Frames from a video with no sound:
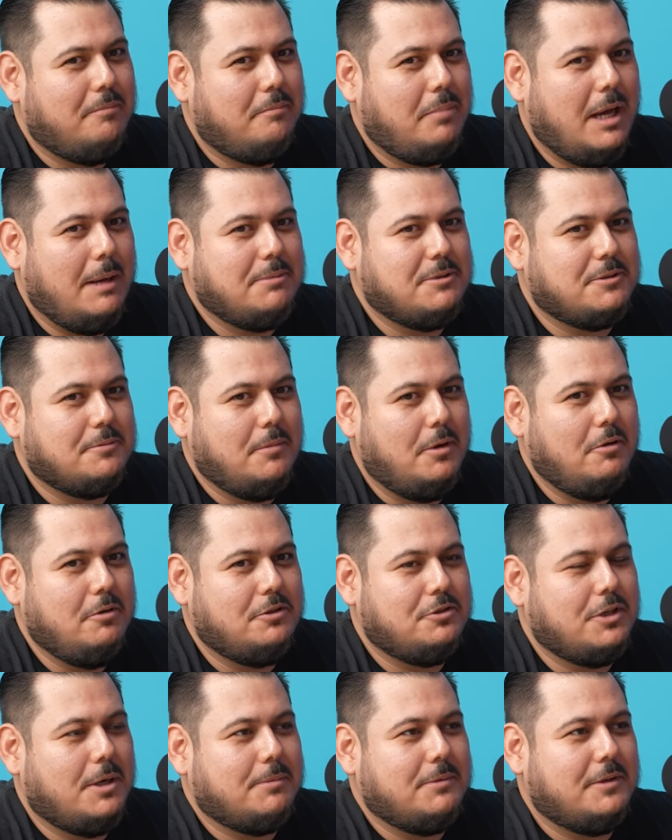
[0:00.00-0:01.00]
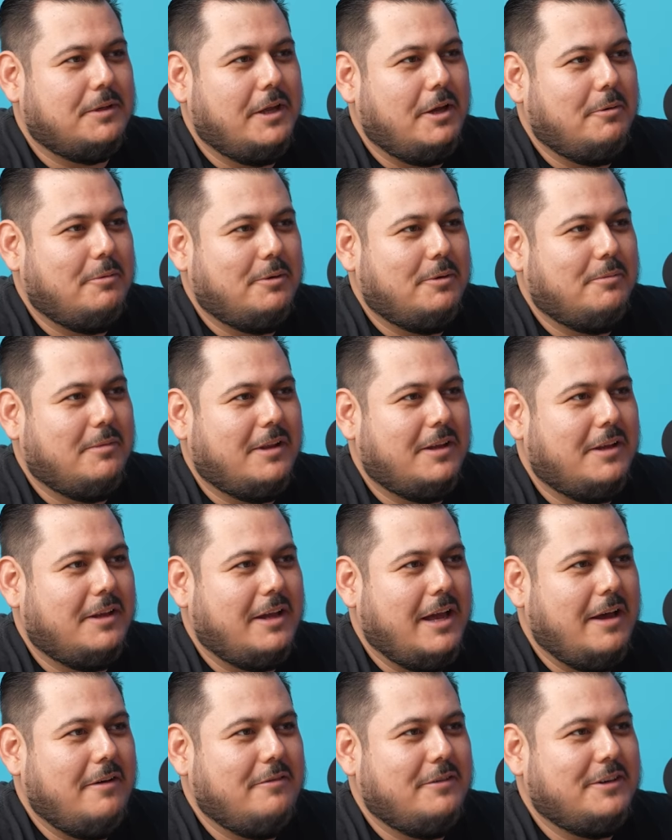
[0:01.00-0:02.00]
Pop Smoke dropped an album like
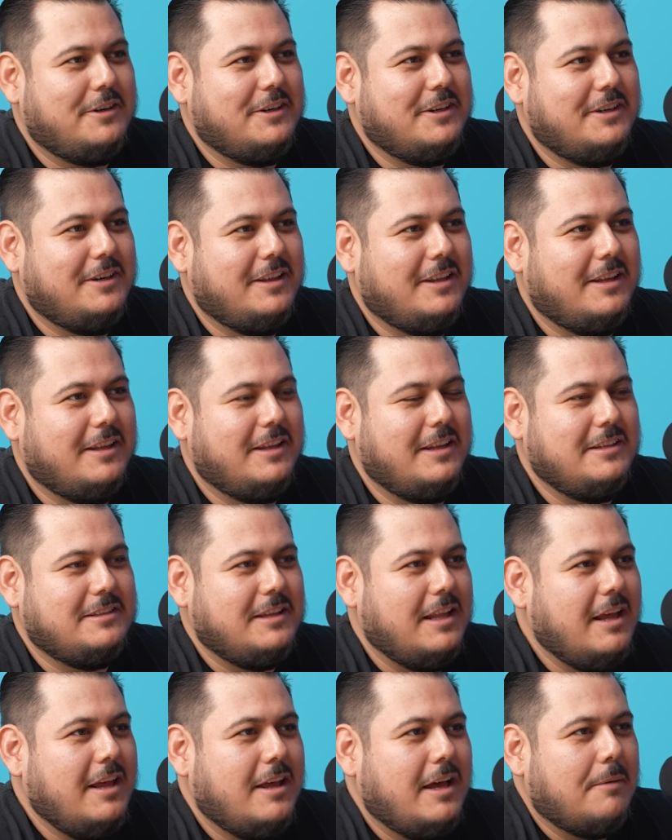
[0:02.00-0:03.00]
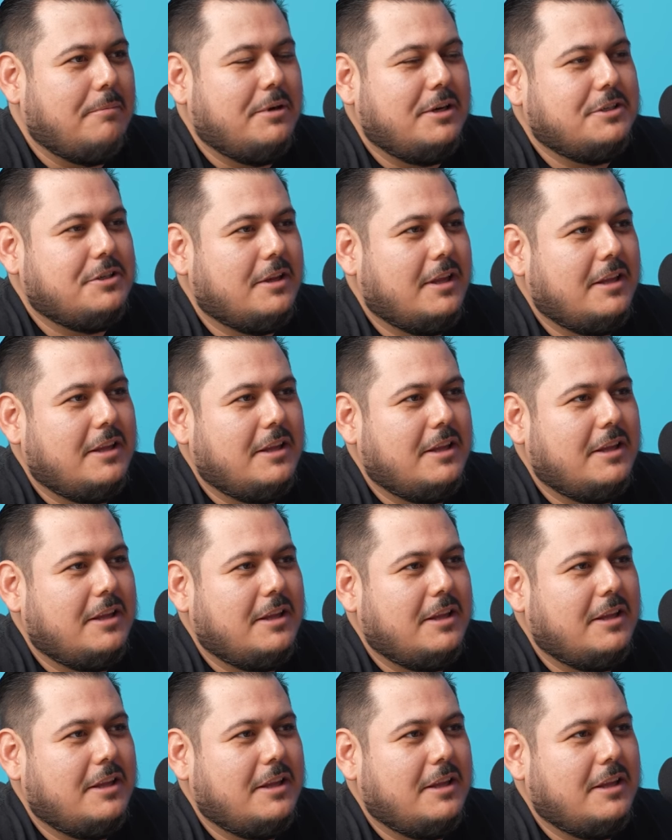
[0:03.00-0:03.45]
after, like he's. I'm pretty sure